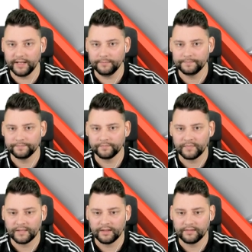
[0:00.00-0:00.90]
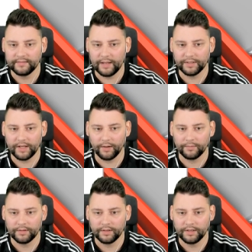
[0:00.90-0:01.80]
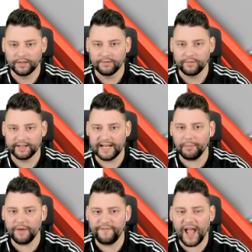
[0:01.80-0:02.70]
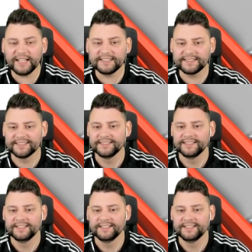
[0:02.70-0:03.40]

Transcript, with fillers: here. There we go. Right, get out of my face!